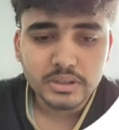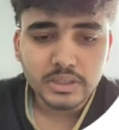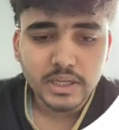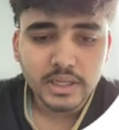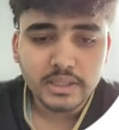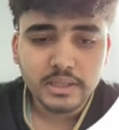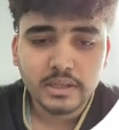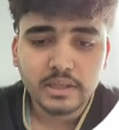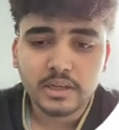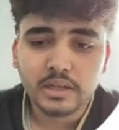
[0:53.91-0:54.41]

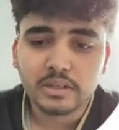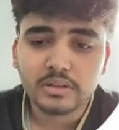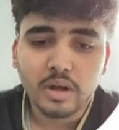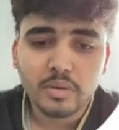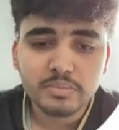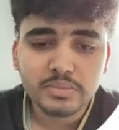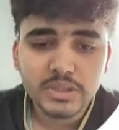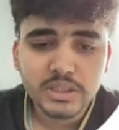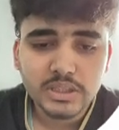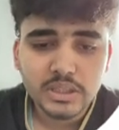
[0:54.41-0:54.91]
And the
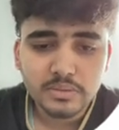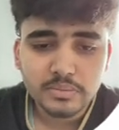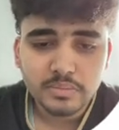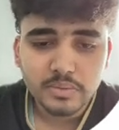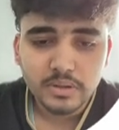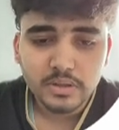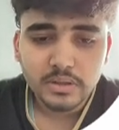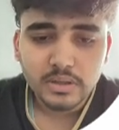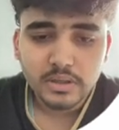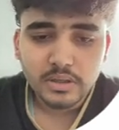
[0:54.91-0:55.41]
objective
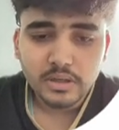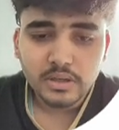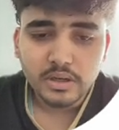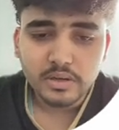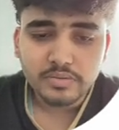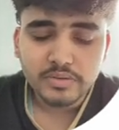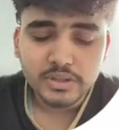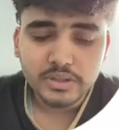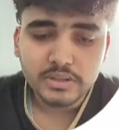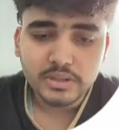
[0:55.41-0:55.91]

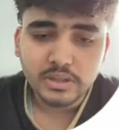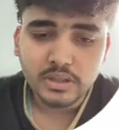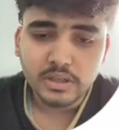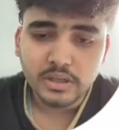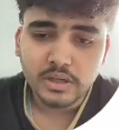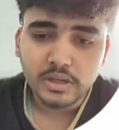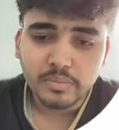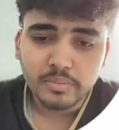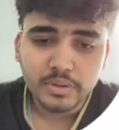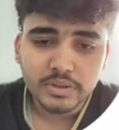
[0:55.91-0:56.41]
of this
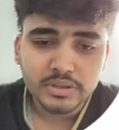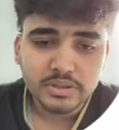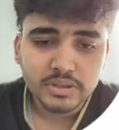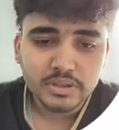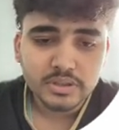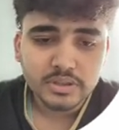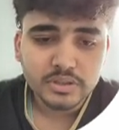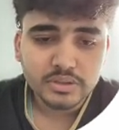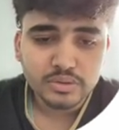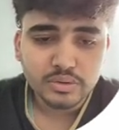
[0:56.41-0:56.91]
presentation
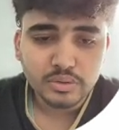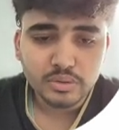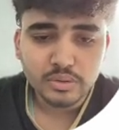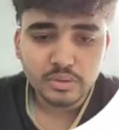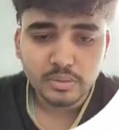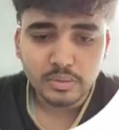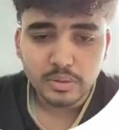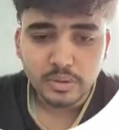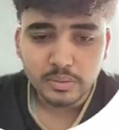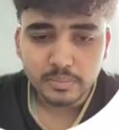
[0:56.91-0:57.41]
is
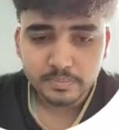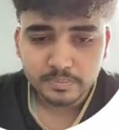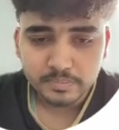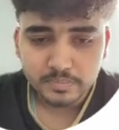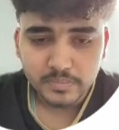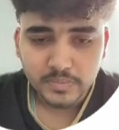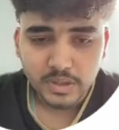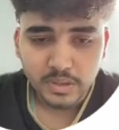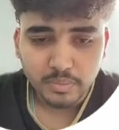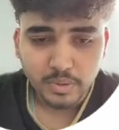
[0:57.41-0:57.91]
to
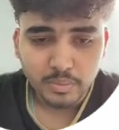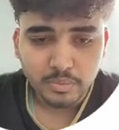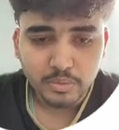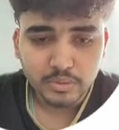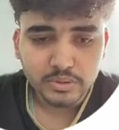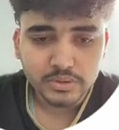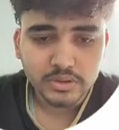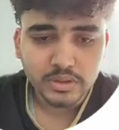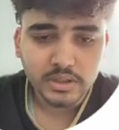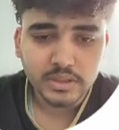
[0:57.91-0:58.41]

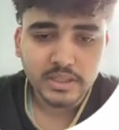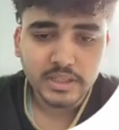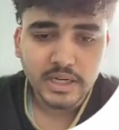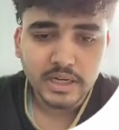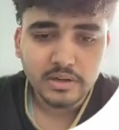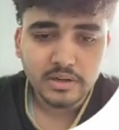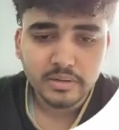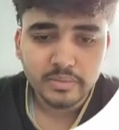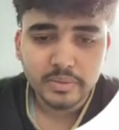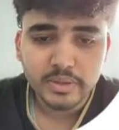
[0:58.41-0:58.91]
propose
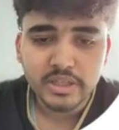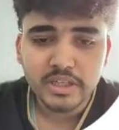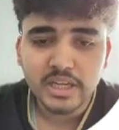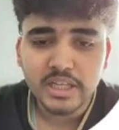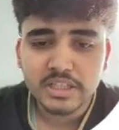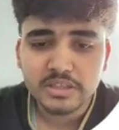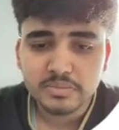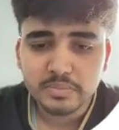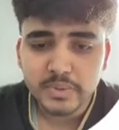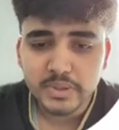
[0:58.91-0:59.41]
data-driven
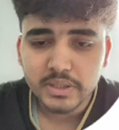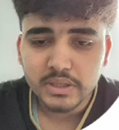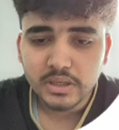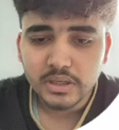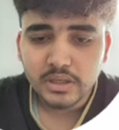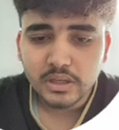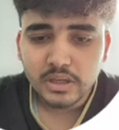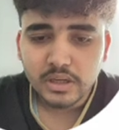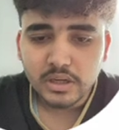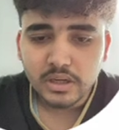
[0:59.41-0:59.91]
enhancement
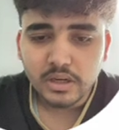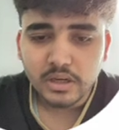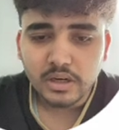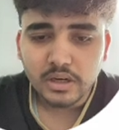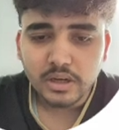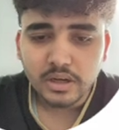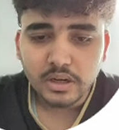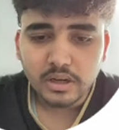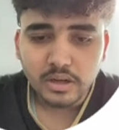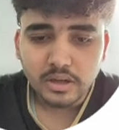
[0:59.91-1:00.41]

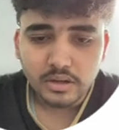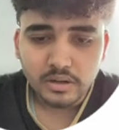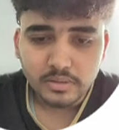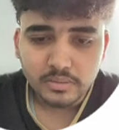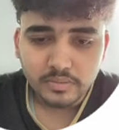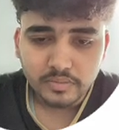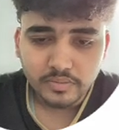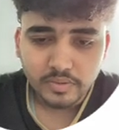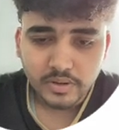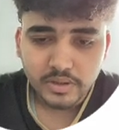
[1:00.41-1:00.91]

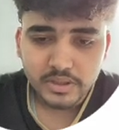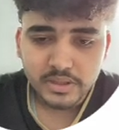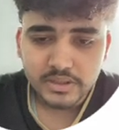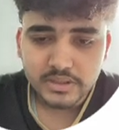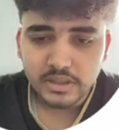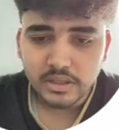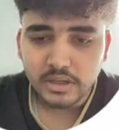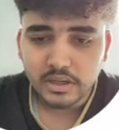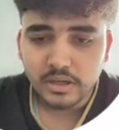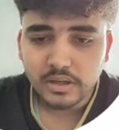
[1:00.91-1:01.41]
for each
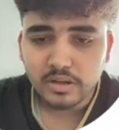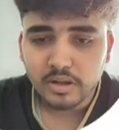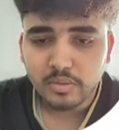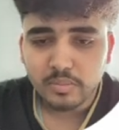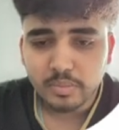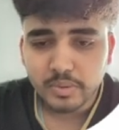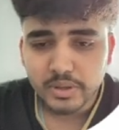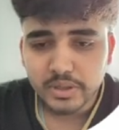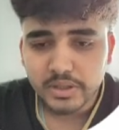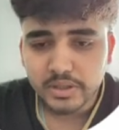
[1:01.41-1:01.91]

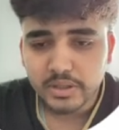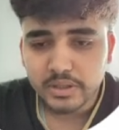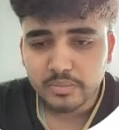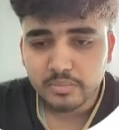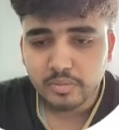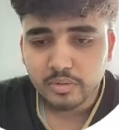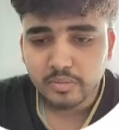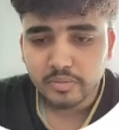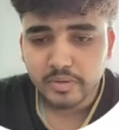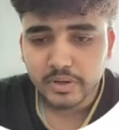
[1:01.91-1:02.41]
component,
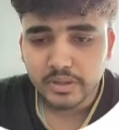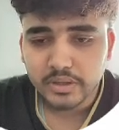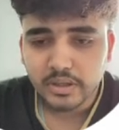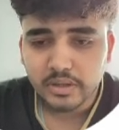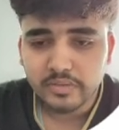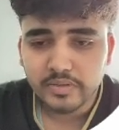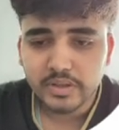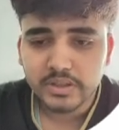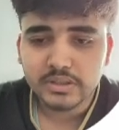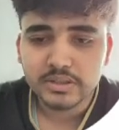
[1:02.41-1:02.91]
improving the
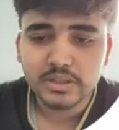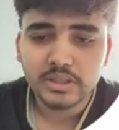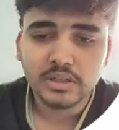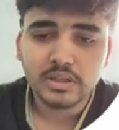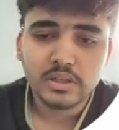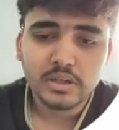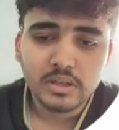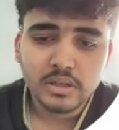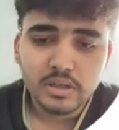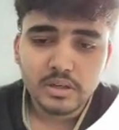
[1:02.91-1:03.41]
events
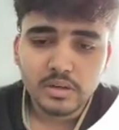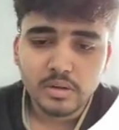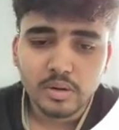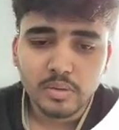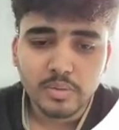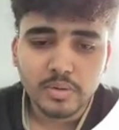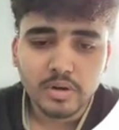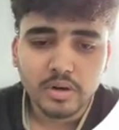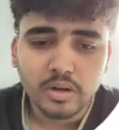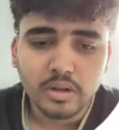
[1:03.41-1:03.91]

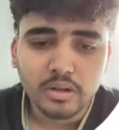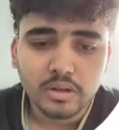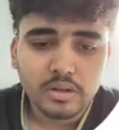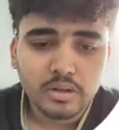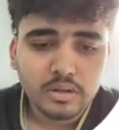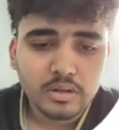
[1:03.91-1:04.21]
overall.